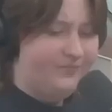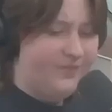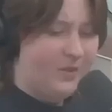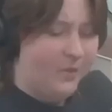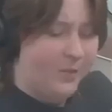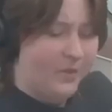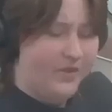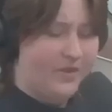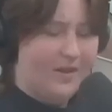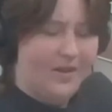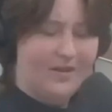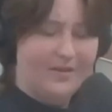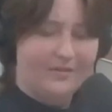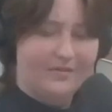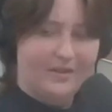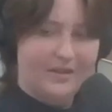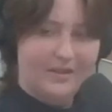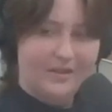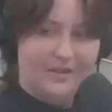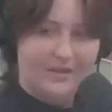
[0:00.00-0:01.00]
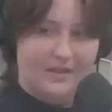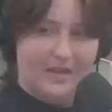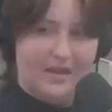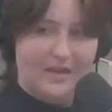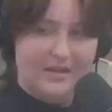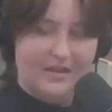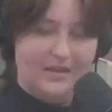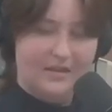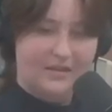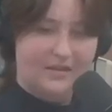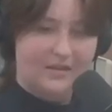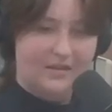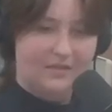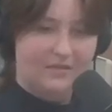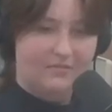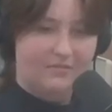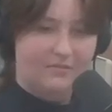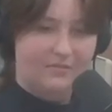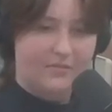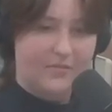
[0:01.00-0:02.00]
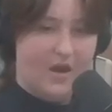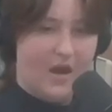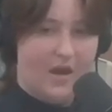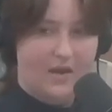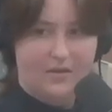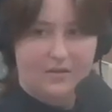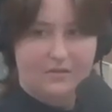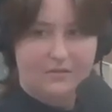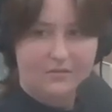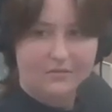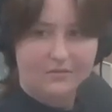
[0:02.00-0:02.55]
with all of this, and it's not.